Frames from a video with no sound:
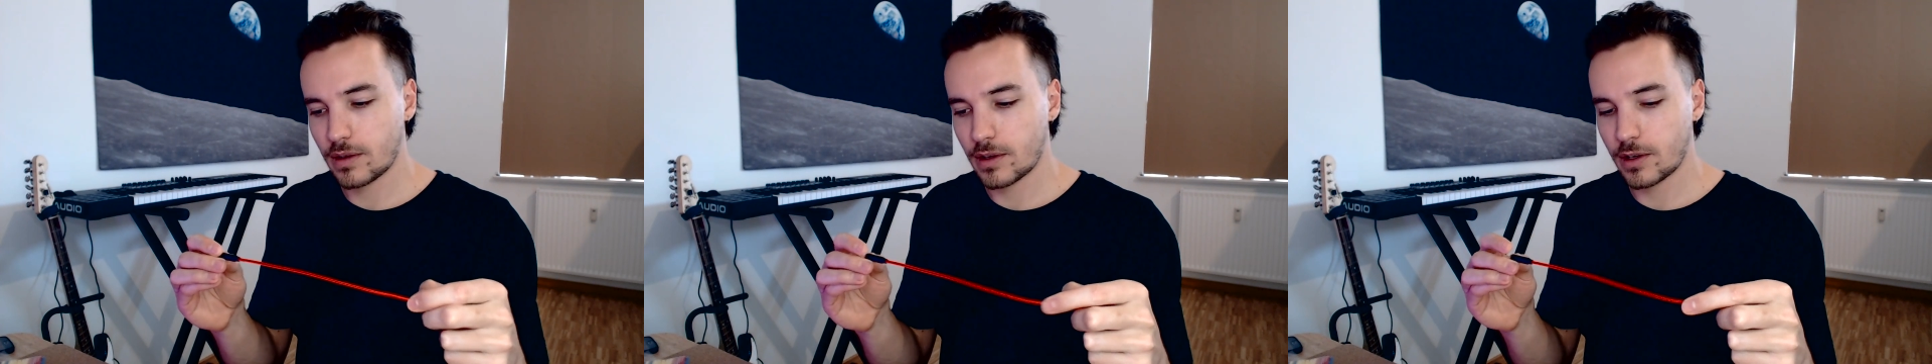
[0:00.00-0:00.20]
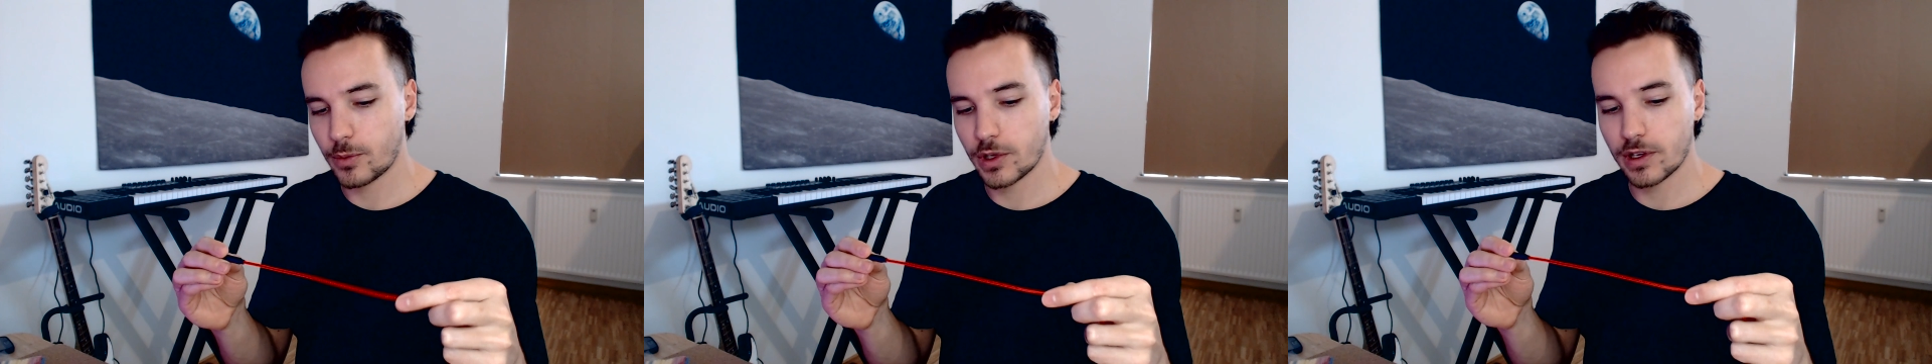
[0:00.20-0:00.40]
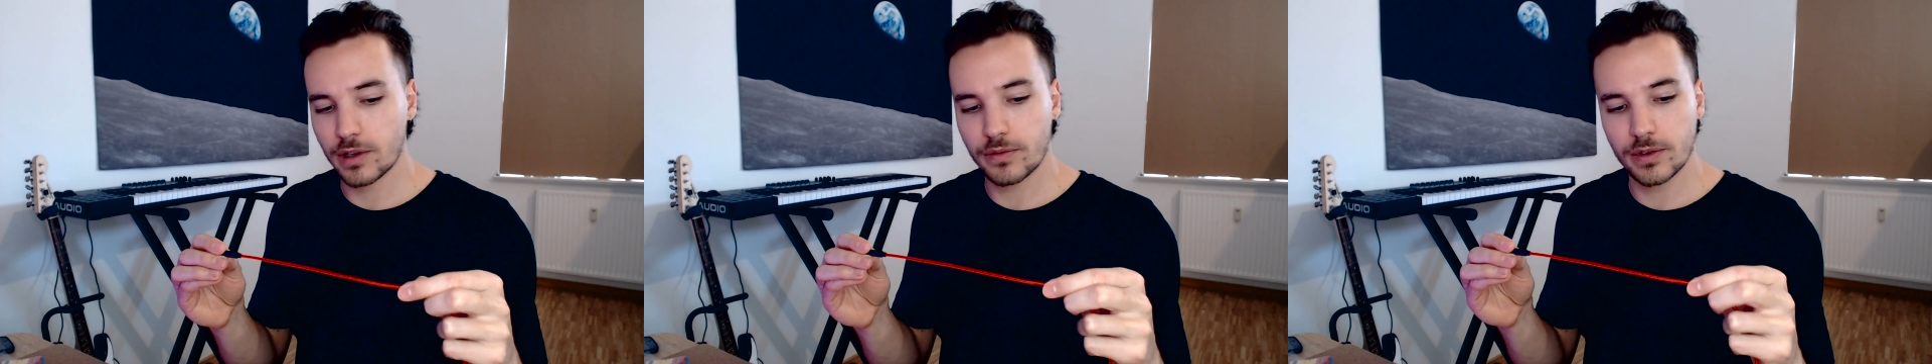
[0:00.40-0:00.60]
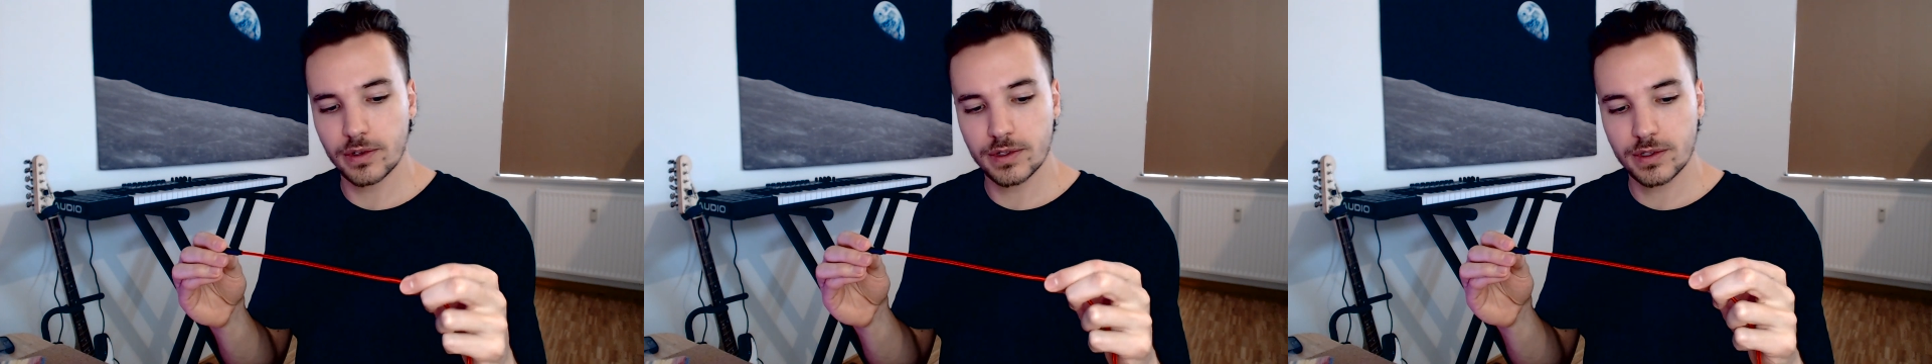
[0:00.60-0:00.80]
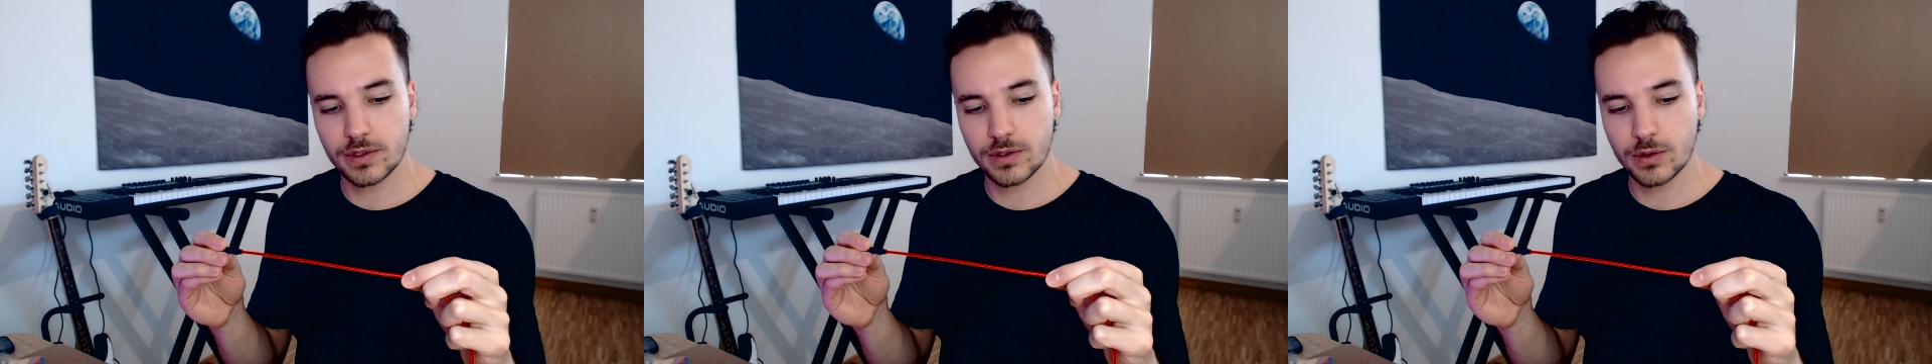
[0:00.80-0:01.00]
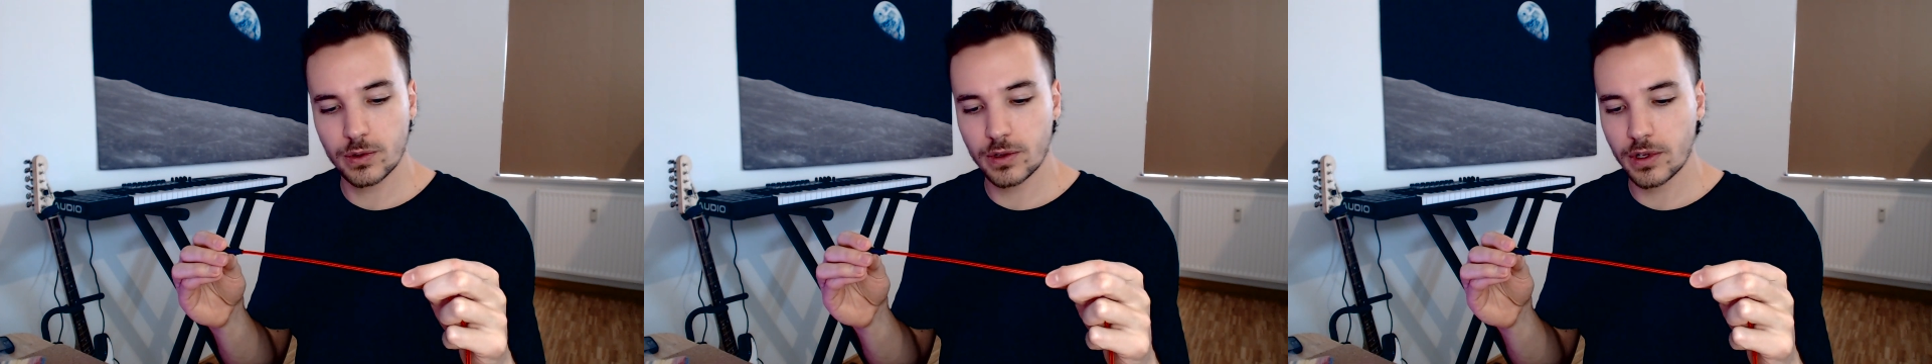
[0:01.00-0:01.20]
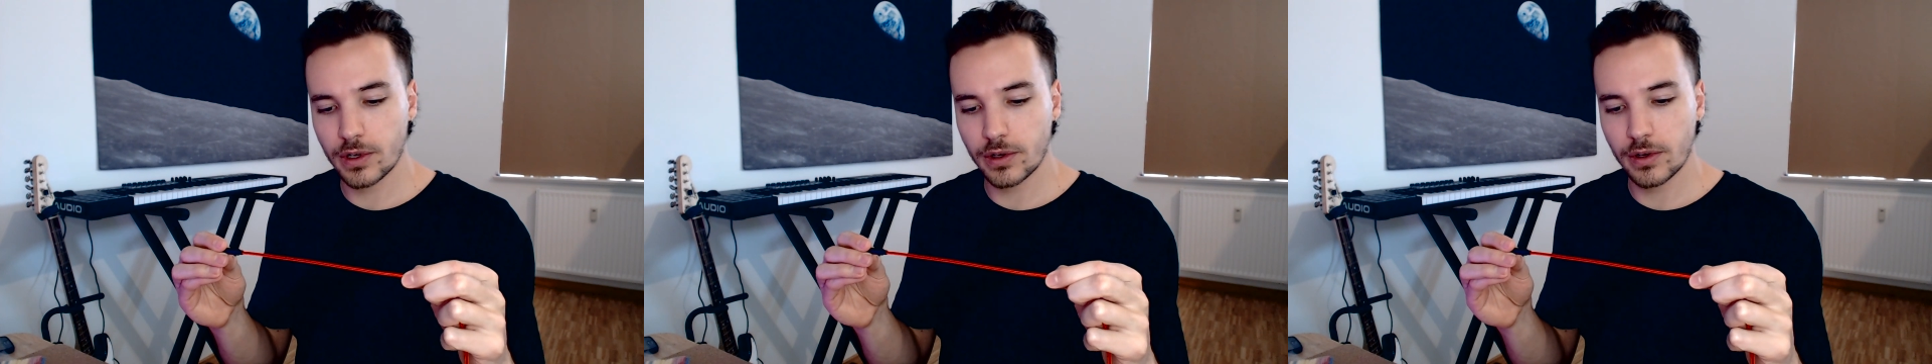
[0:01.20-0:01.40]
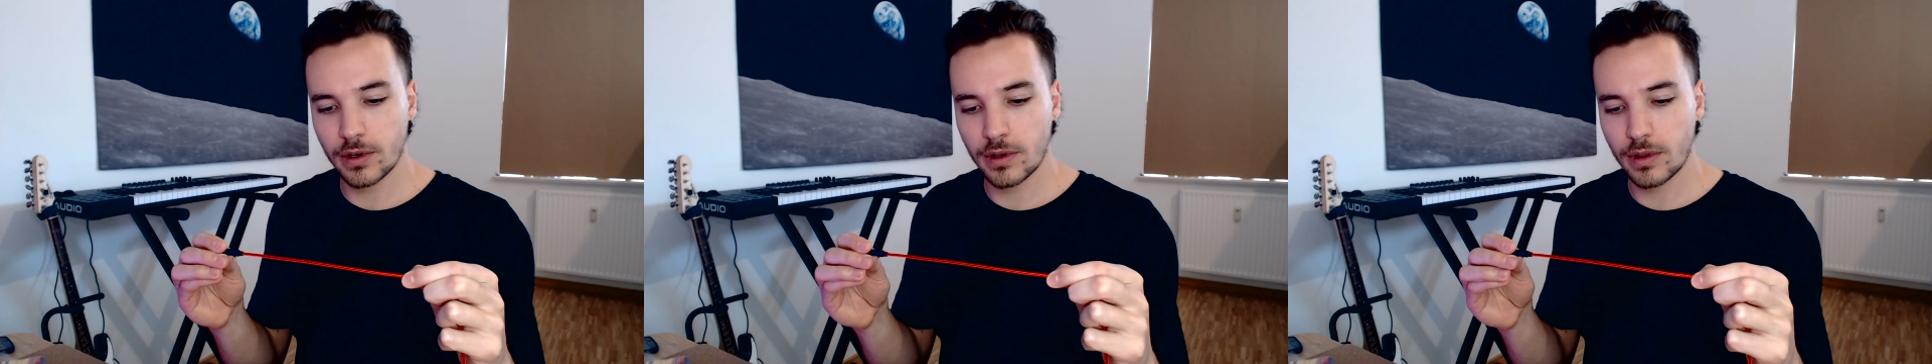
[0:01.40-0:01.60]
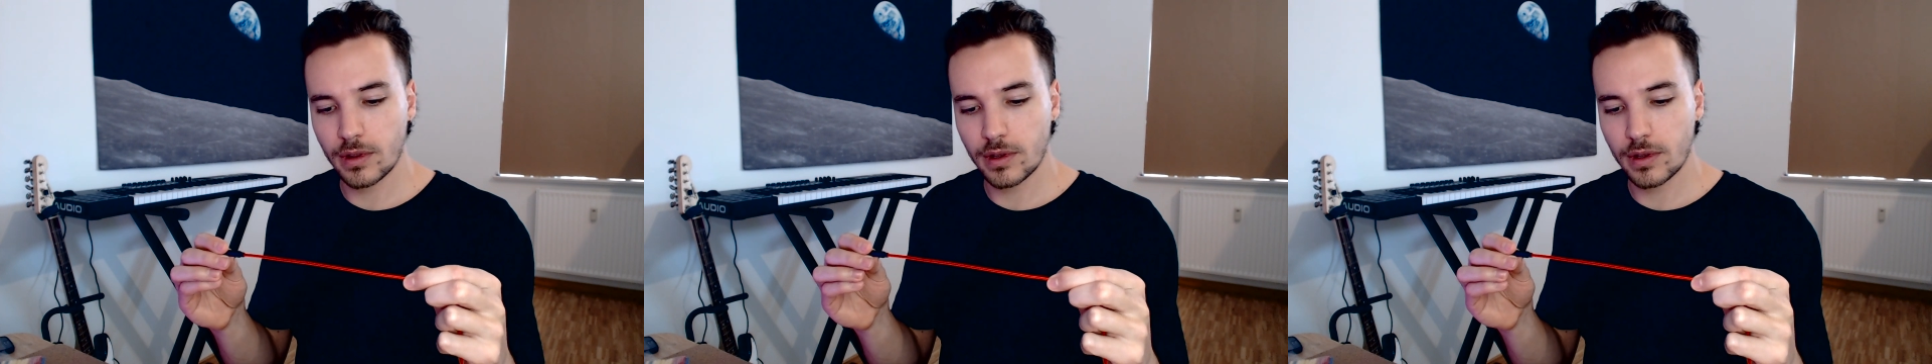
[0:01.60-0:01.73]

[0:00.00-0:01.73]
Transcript: I mean, if it's too long,